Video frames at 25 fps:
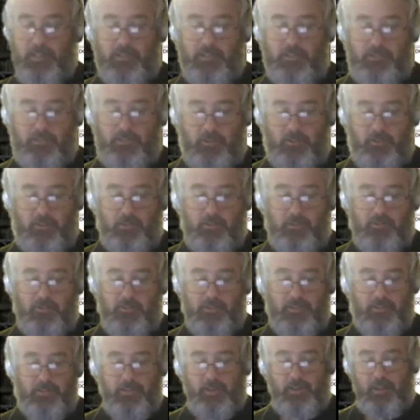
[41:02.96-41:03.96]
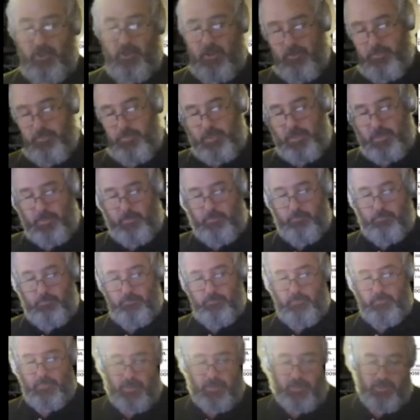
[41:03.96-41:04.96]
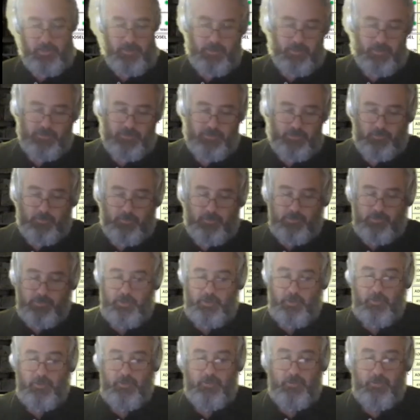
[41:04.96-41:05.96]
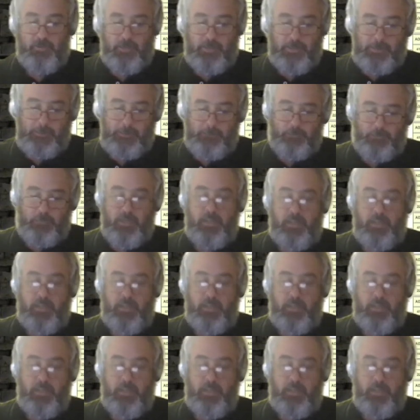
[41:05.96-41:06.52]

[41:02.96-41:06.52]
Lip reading: so New Zealand AIP, so on and so on. You can